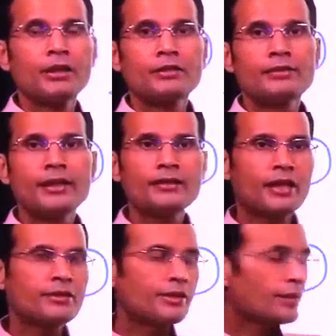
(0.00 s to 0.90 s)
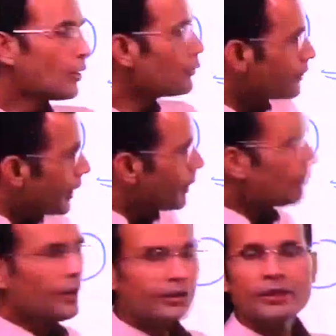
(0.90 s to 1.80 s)
Cells are surrounded
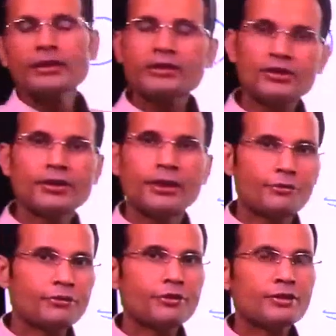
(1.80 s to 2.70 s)
by the ECF.